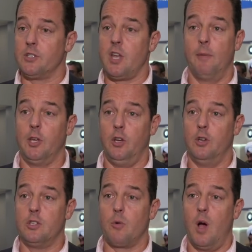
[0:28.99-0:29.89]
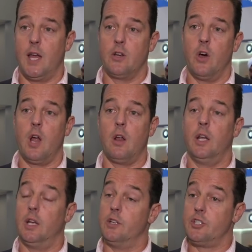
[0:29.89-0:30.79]
has come a huge way, not
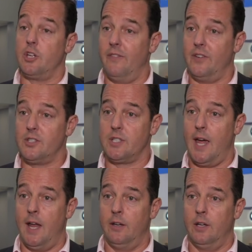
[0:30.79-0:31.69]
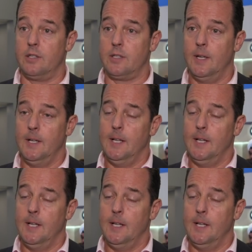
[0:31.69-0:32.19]
only in its service standards,